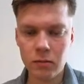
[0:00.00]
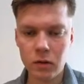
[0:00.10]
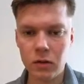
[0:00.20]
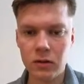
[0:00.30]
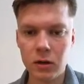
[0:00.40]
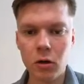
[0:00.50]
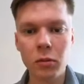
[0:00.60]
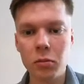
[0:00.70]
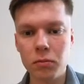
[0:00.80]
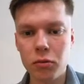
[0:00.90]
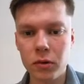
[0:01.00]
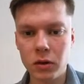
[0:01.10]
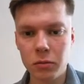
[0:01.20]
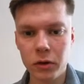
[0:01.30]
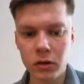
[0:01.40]
This cannot be
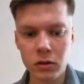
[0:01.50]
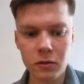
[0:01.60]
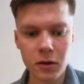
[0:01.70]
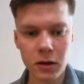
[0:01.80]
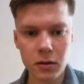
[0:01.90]
pre-printed, right?